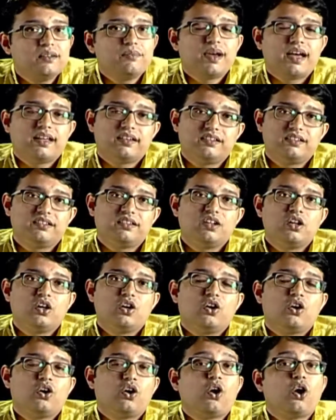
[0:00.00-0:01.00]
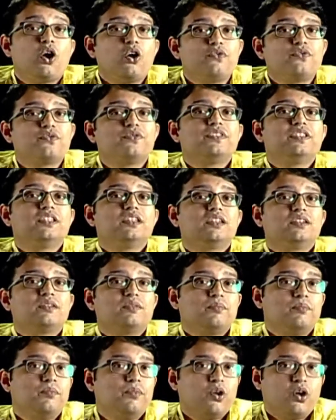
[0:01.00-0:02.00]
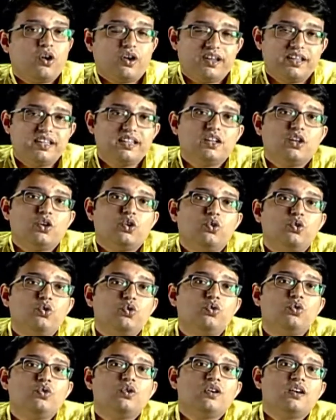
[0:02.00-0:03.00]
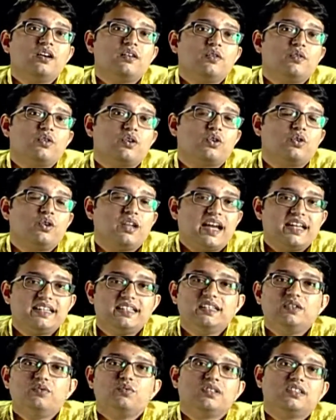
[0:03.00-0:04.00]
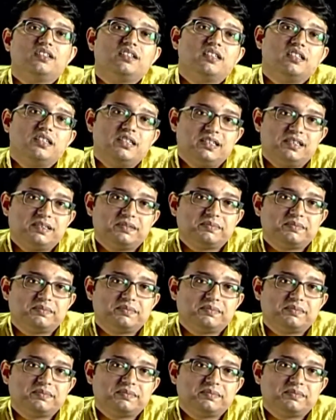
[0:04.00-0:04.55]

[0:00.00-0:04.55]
manner of the boy who collided with the girl.